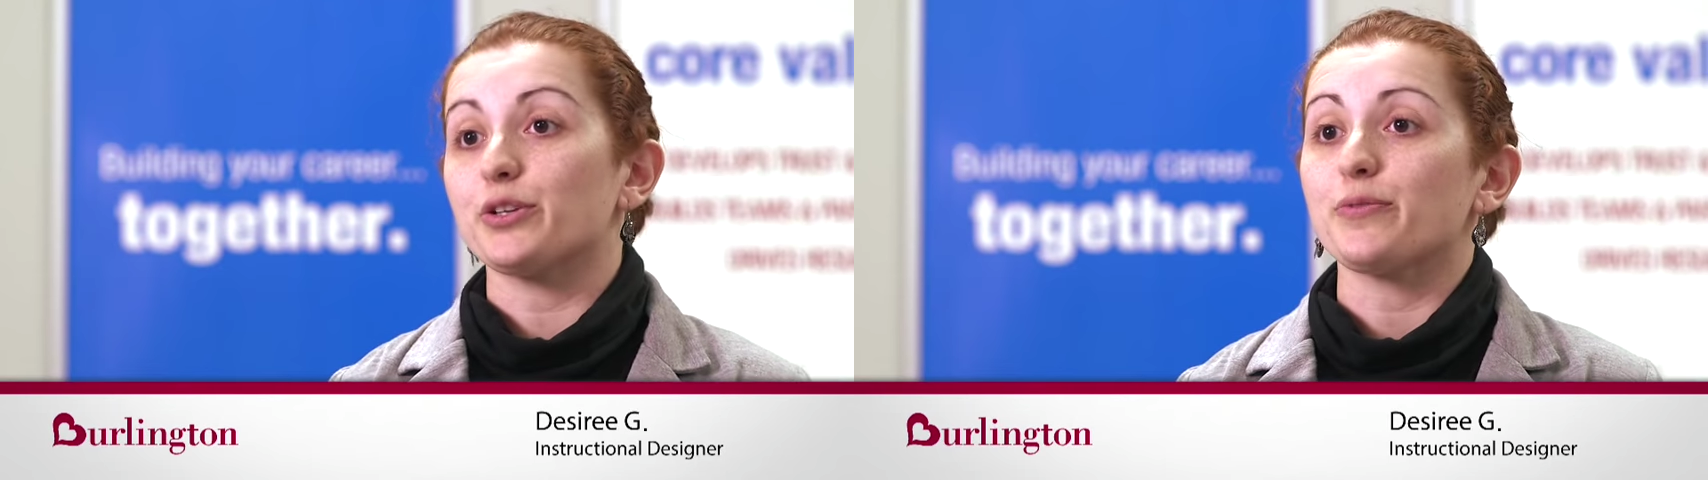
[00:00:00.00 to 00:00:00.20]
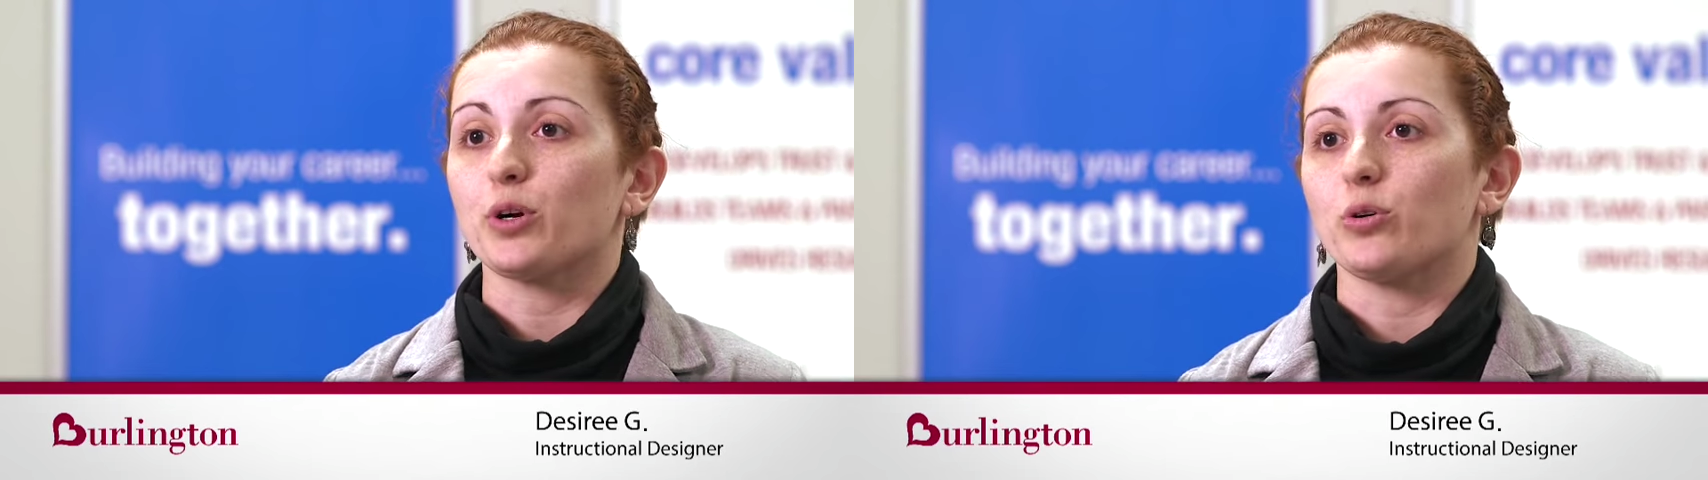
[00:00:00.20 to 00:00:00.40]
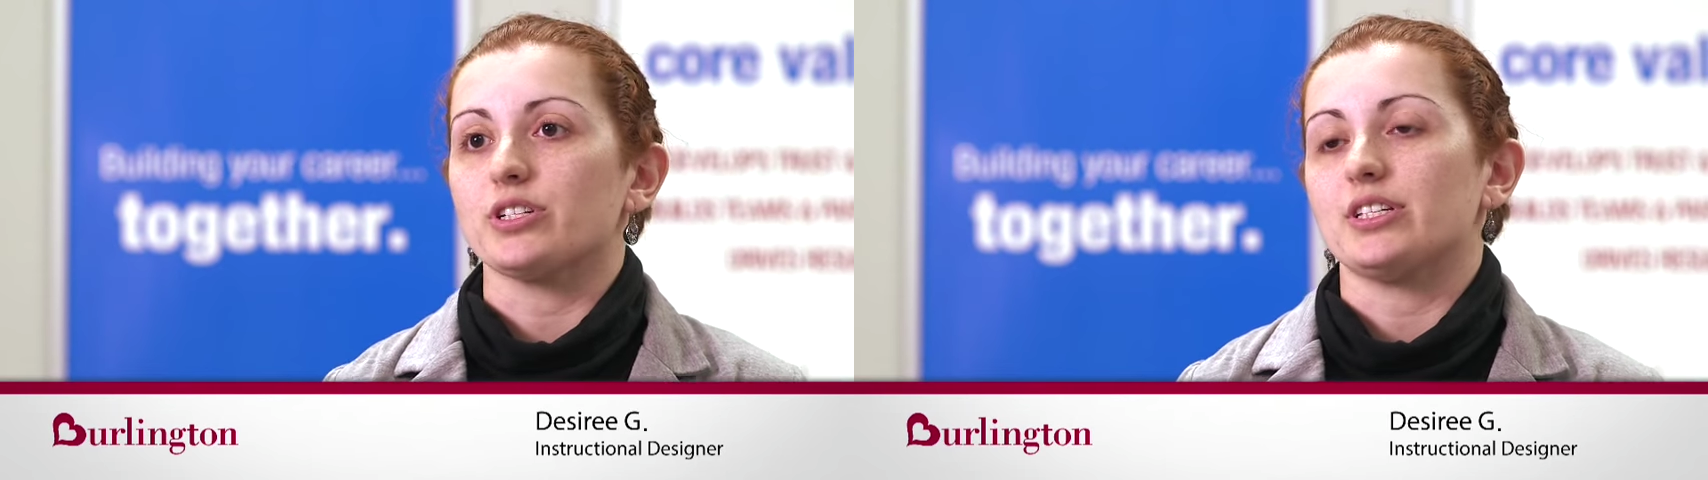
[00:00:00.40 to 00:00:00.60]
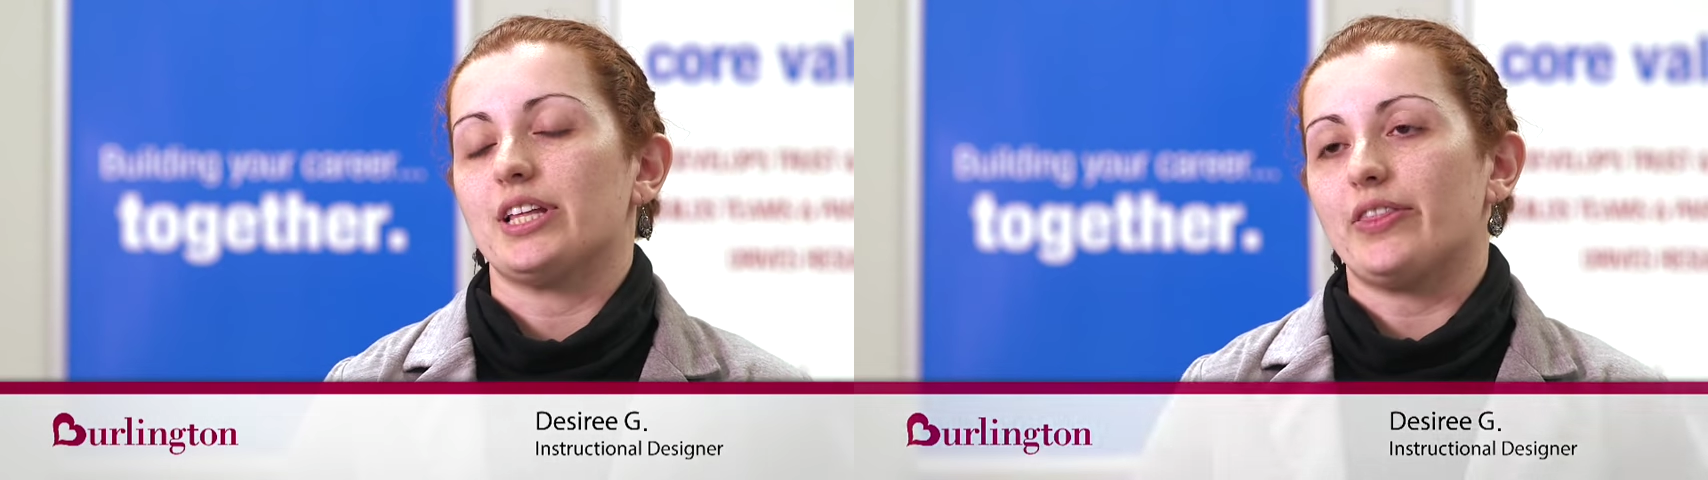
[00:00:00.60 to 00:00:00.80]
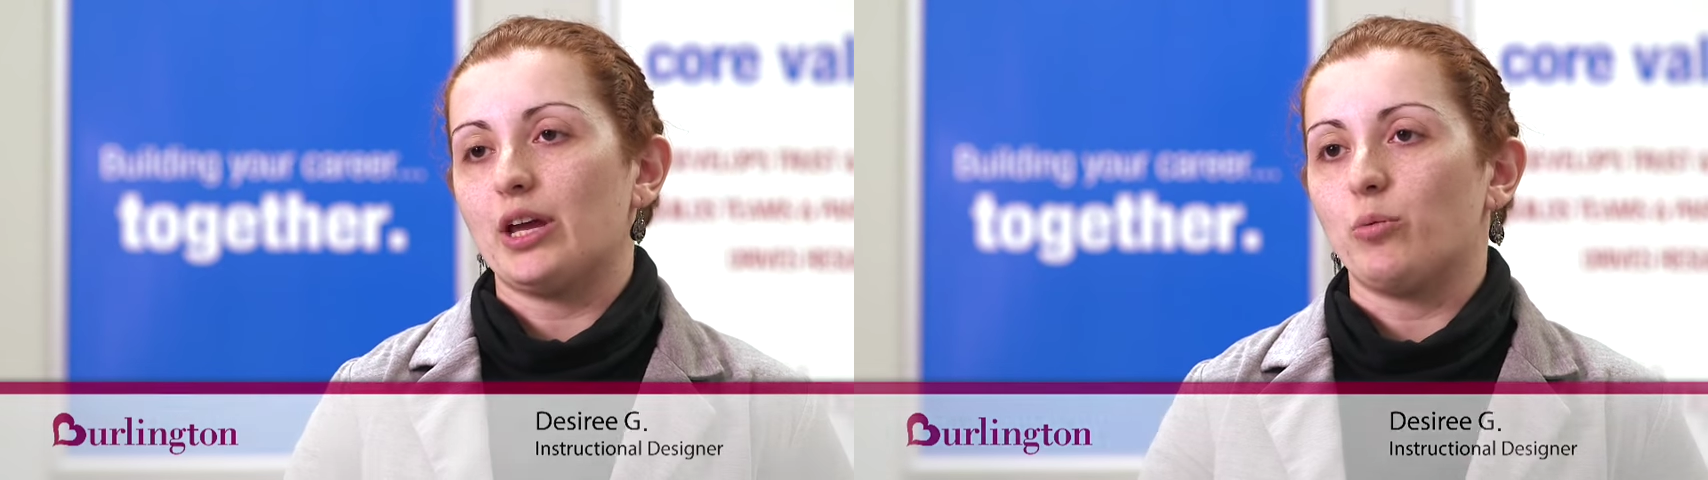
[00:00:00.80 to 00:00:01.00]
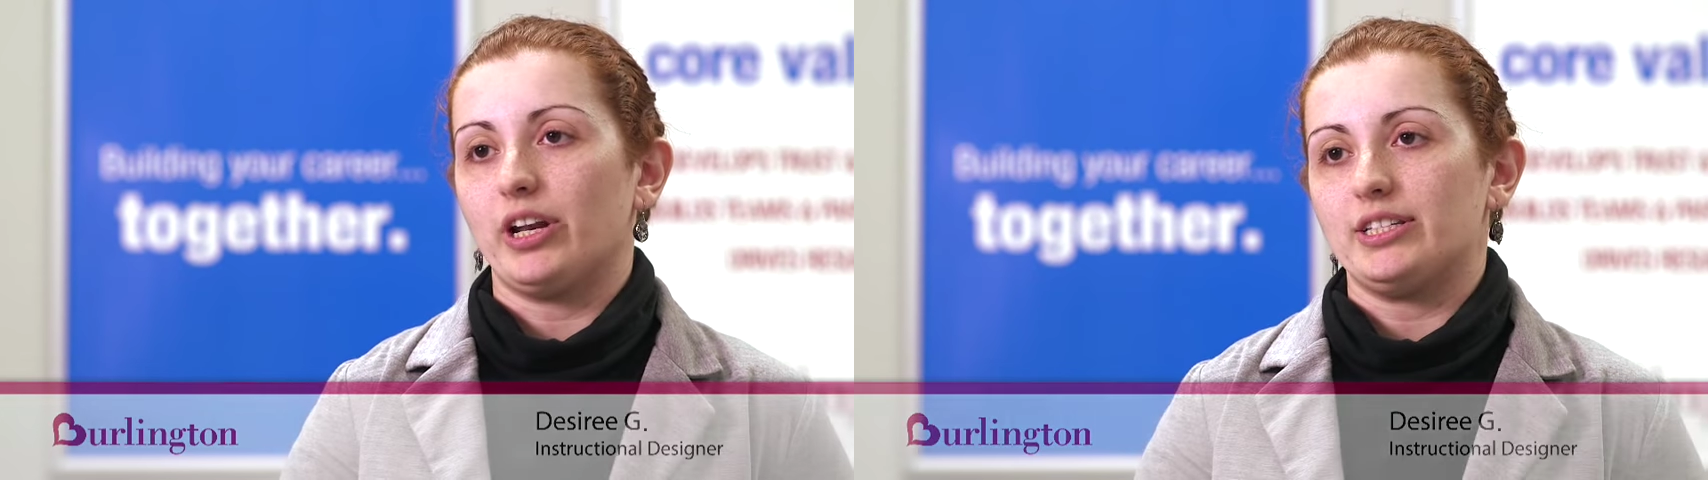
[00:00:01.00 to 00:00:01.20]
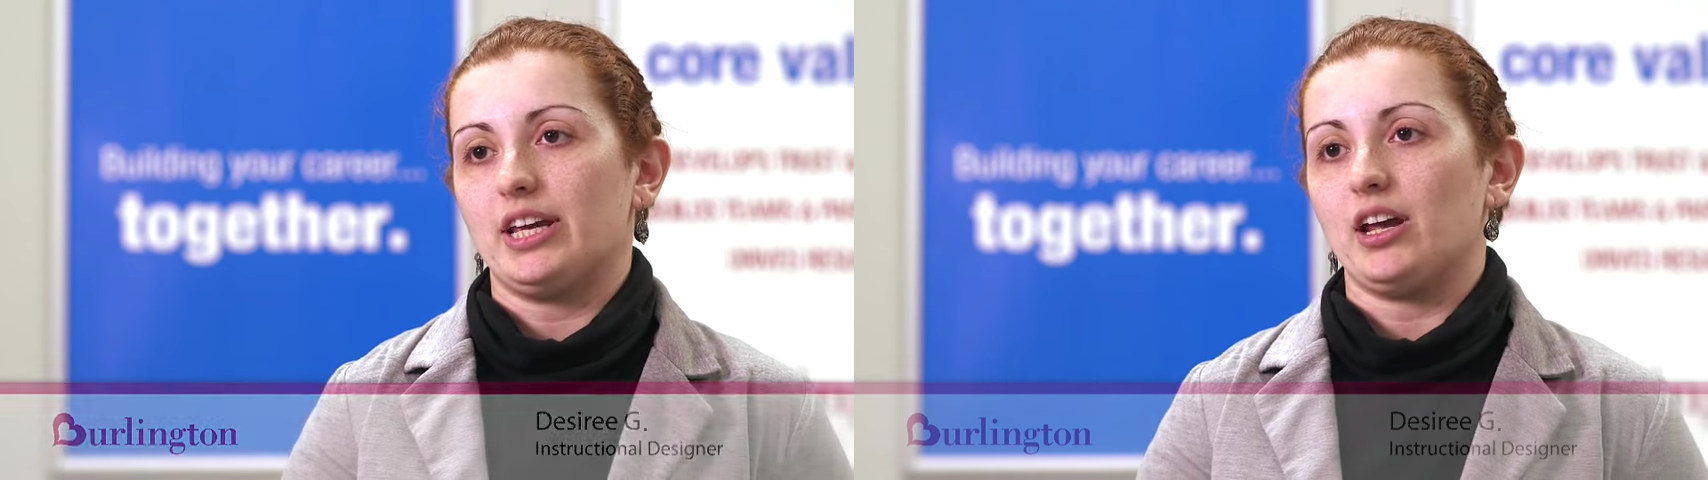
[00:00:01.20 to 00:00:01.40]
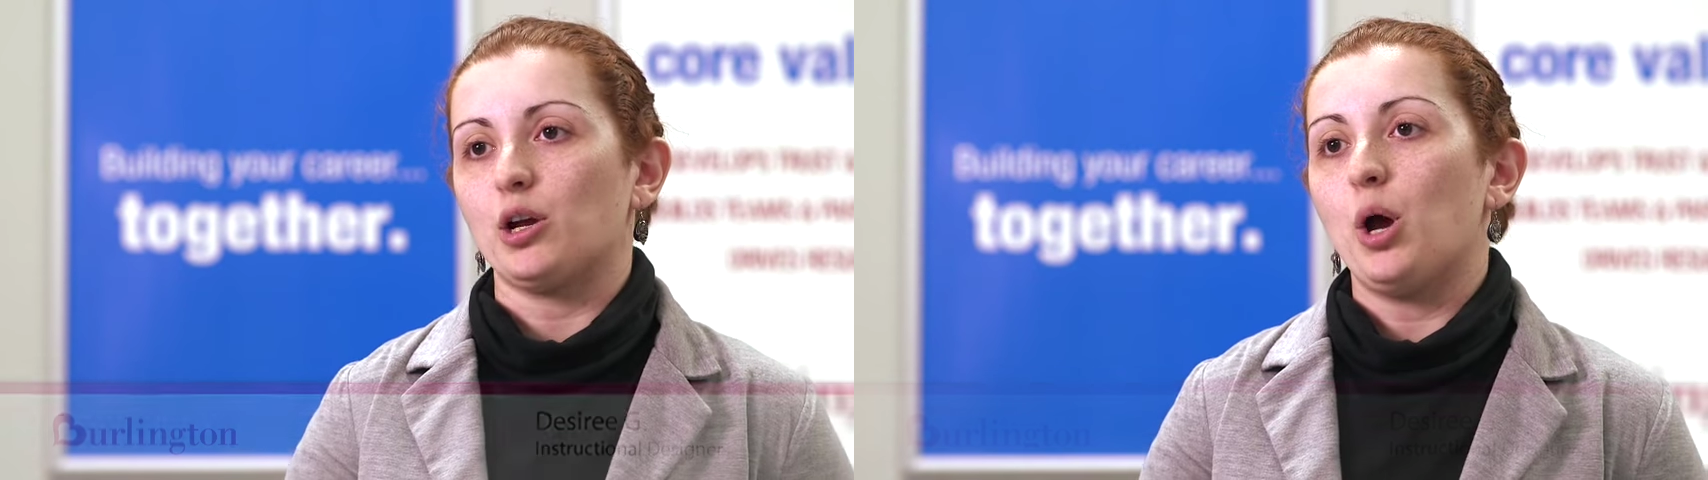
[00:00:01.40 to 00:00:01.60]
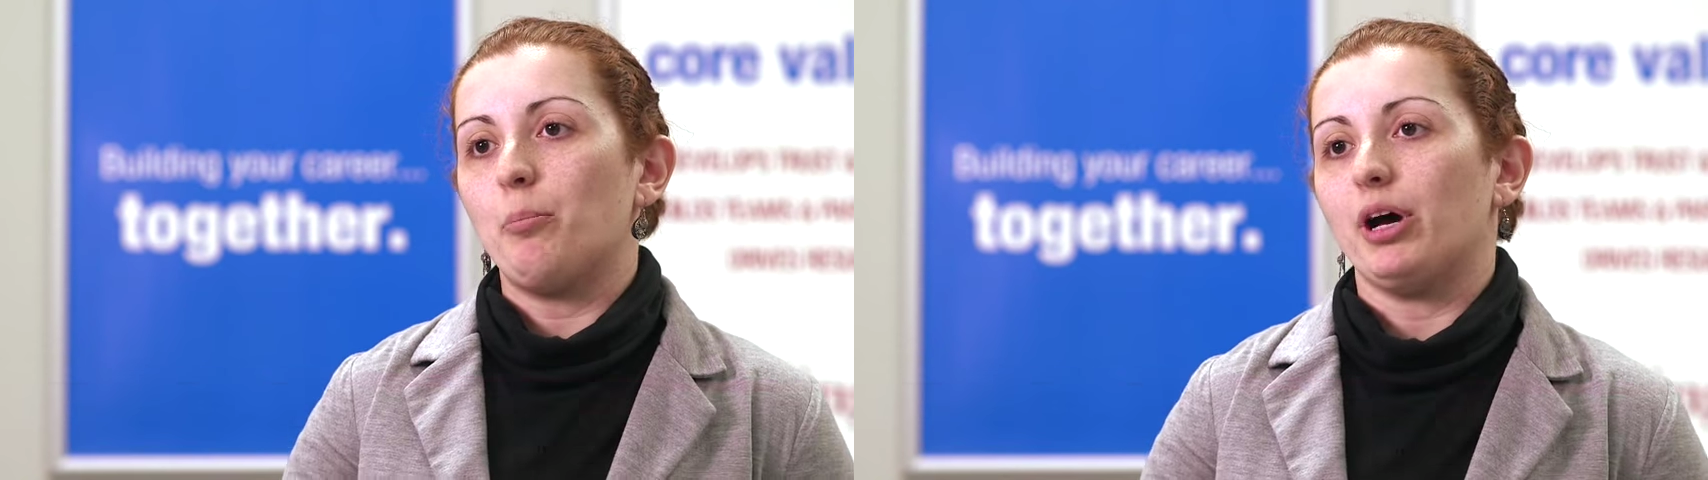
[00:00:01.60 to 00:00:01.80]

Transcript: search for courses that they want to take,